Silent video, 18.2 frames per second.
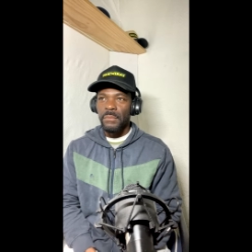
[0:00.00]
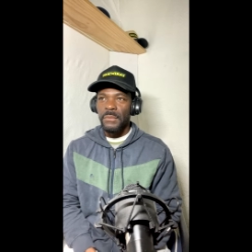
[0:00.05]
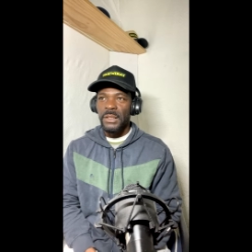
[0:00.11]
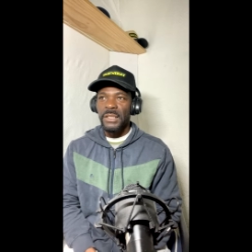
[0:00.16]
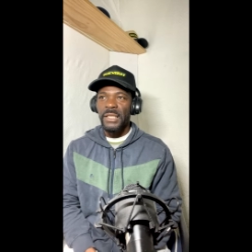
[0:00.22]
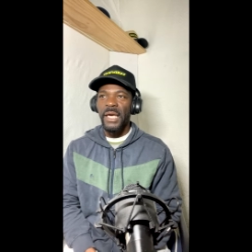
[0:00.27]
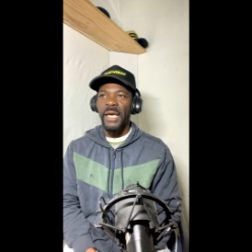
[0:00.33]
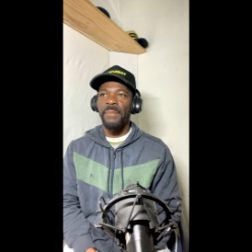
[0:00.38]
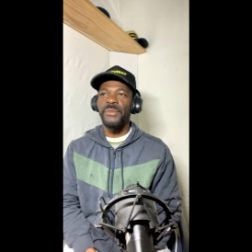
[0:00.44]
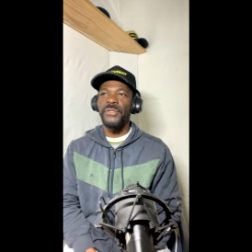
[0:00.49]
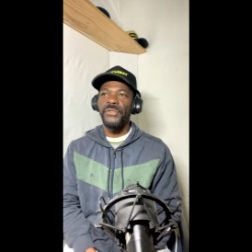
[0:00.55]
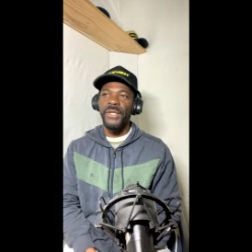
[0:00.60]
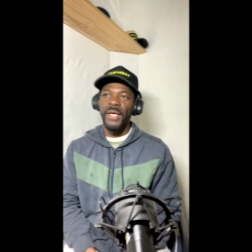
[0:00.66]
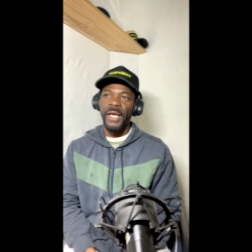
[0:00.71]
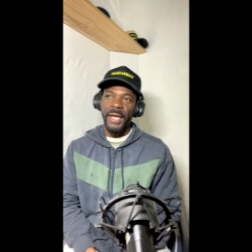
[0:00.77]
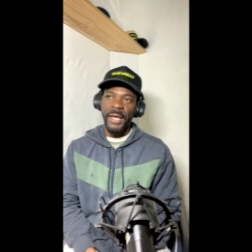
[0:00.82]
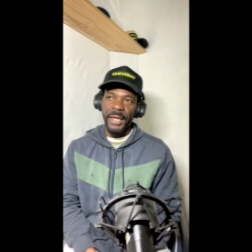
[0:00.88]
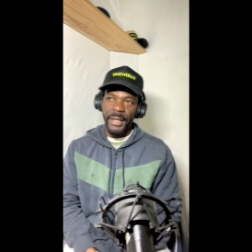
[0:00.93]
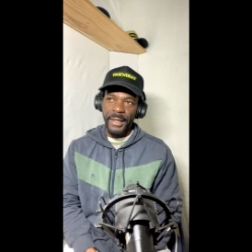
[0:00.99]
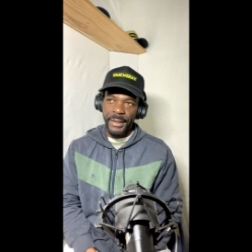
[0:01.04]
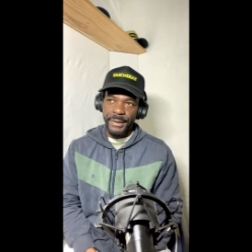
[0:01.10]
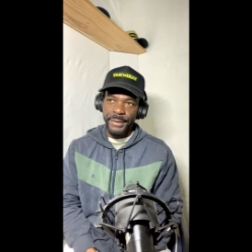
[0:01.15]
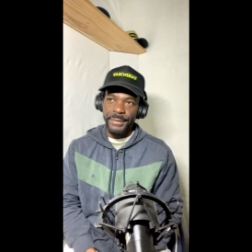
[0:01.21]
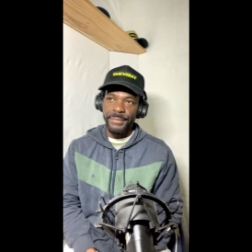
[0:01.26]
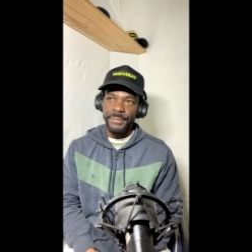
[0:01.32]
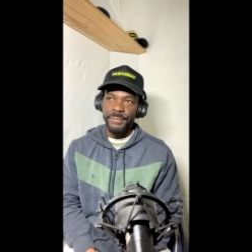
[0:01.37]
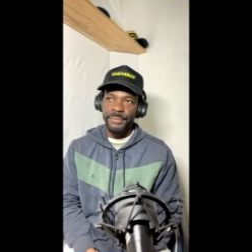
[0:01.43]
came to the aid.
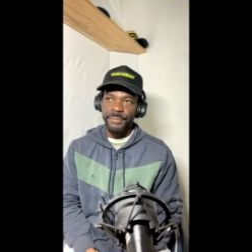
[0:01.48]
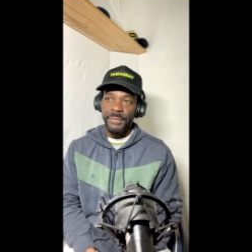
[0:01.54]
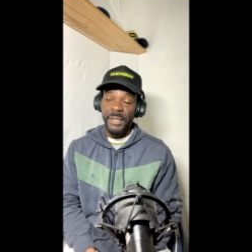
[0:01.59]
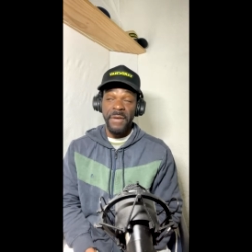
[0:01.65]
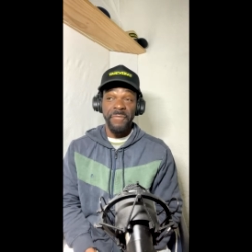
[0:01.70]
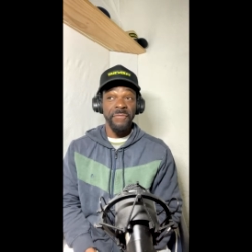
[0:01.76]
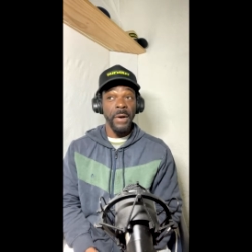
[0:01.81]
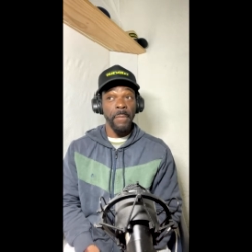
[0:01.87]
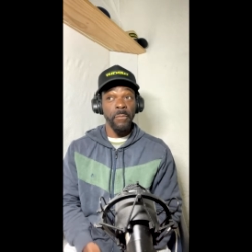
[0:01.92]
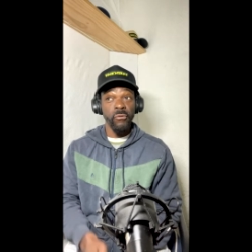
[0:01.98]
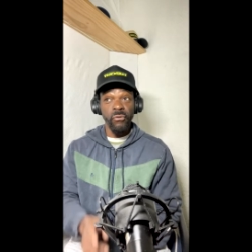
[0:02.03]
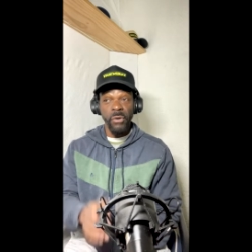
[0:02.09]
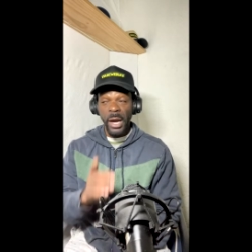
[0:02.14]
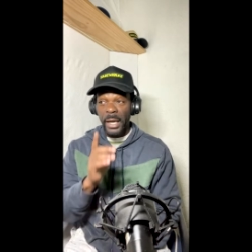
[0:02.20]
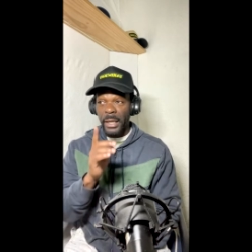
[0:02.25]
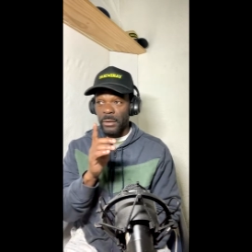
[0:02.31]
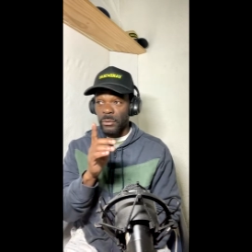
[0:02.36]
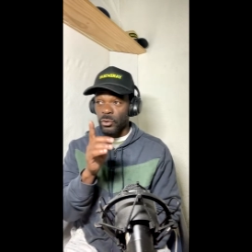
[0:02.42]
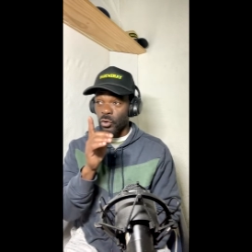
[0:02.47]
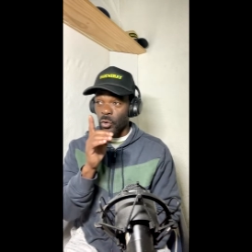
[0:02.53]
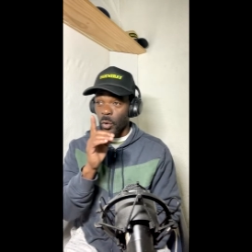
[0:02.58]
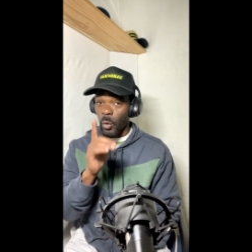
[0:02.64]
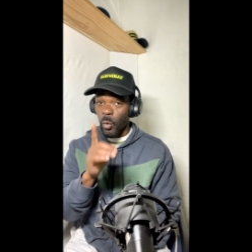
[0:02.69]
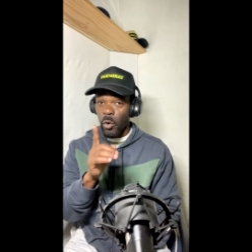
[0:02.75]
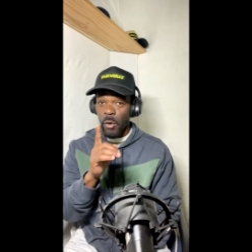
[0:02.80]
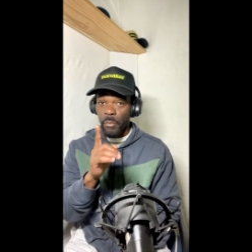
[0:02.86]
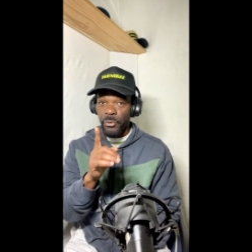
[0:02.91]
If I'm right, don't
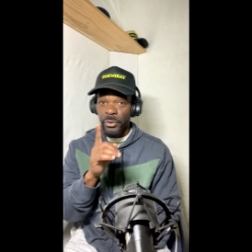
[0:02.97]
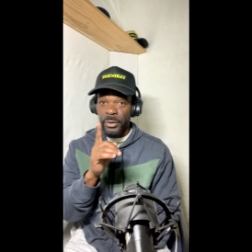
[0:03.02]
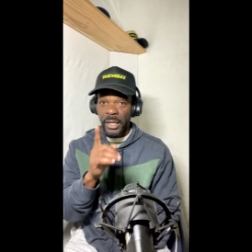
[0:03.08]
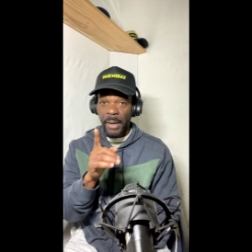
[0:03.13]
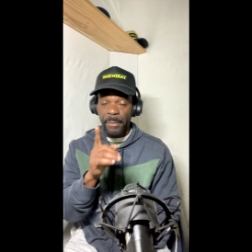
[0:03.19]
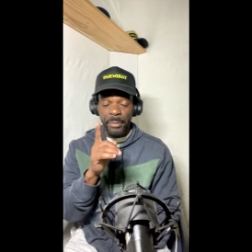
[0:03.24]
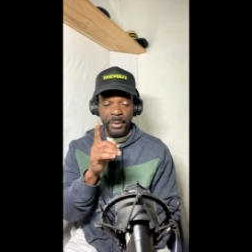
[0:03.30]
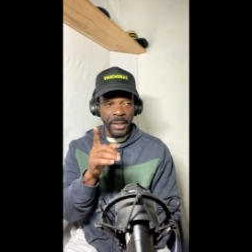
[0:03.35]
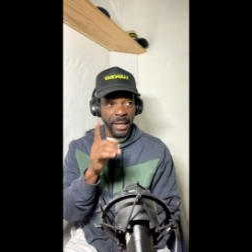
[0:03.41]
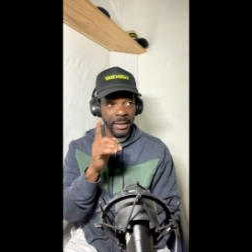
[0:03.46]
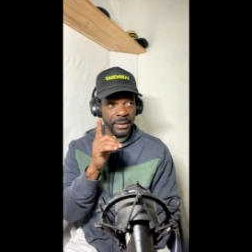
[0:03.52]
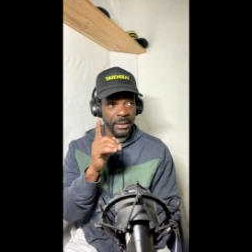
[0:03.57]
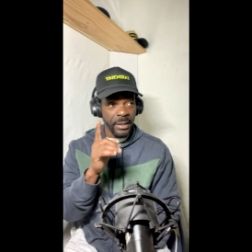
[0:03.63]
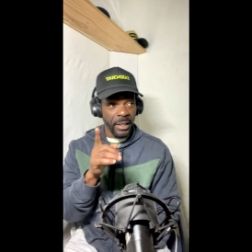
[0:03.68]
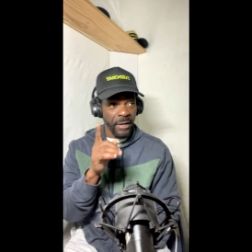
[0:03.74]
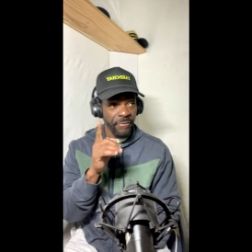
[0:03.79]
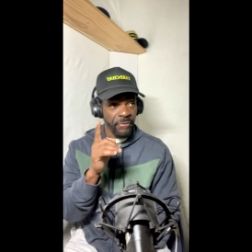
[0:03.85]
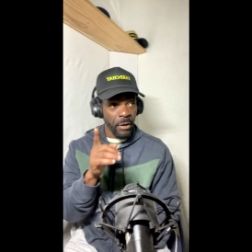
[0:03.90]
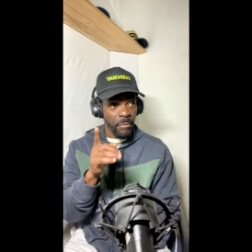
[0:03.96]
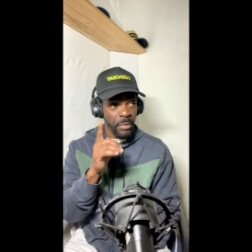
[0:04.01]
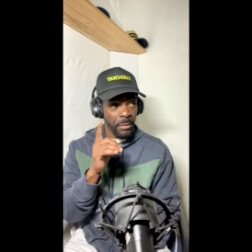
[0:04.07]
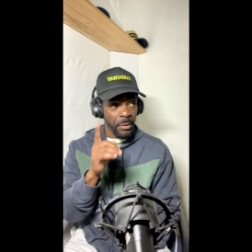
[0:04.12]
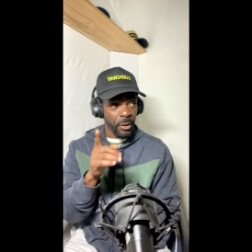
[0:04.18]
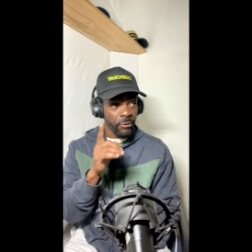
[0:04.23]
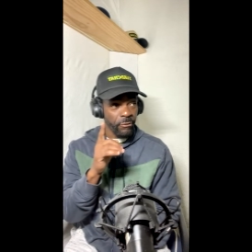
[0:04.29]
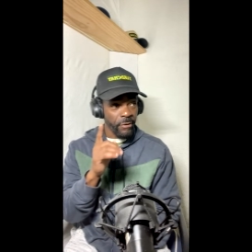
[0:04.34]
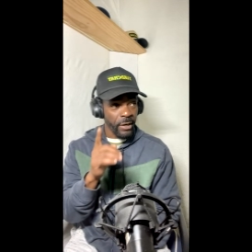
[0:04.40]
quote me on that, but I think if I
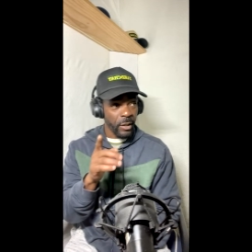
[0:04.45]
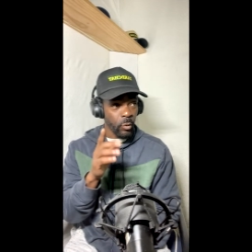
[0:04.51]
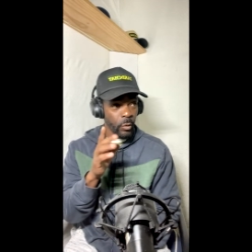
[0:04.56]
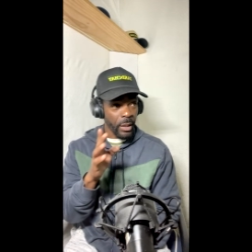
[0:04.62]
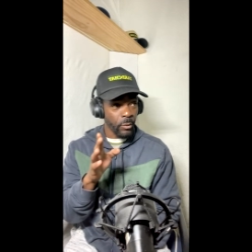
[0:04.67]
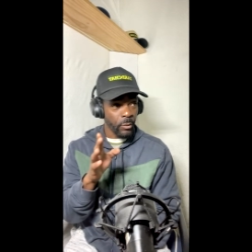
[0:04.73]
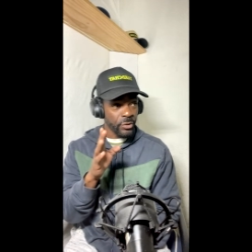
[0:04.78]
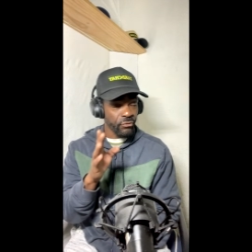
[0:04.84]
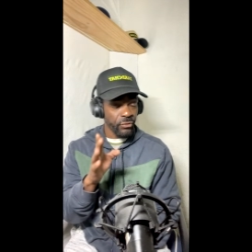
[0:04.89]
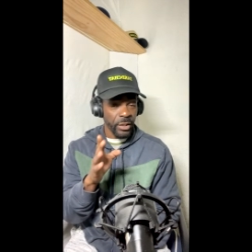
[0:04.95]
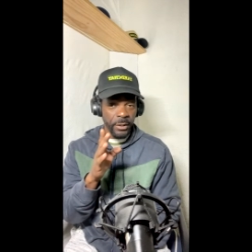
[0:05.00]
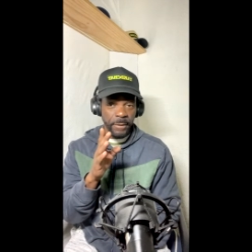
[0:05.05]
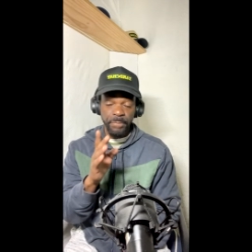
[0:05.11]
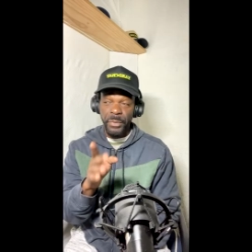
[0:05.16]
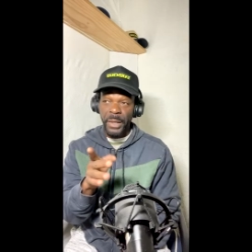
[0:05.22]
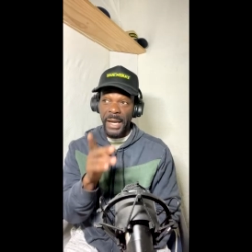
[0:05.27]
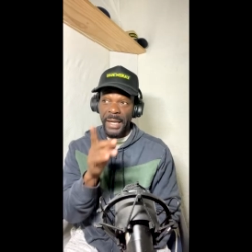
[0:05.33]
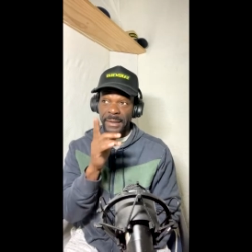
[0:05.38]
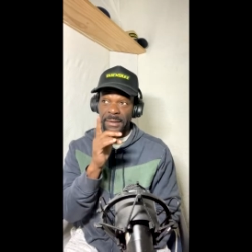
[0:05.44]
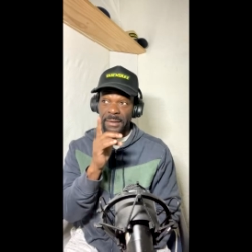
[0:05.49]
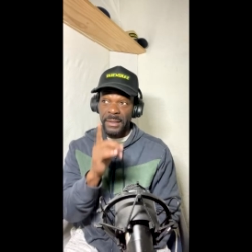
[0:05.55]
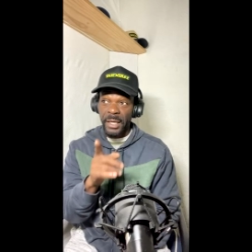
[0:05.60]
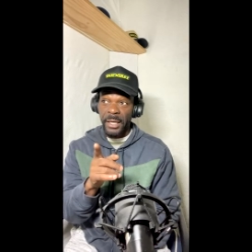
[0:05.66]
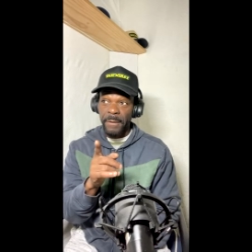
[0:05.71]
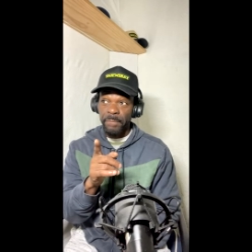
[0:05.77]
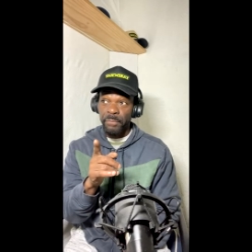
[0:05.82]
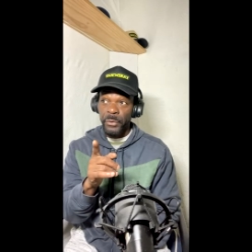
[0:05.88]
remember correct what I was reading, I
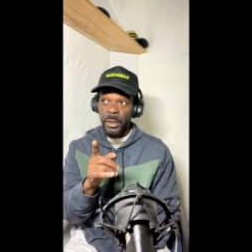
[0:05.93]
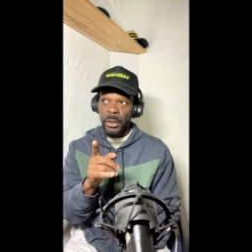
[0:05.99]
think